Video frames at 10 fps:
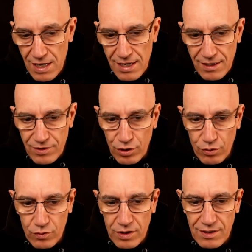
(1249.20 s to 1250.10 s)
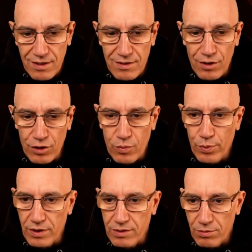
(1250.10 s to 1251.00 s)
So this is not
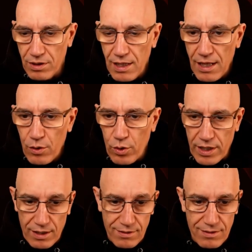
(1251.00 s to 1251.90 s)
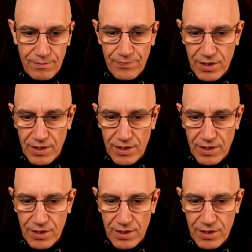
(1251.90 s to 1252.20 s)
possible. What else?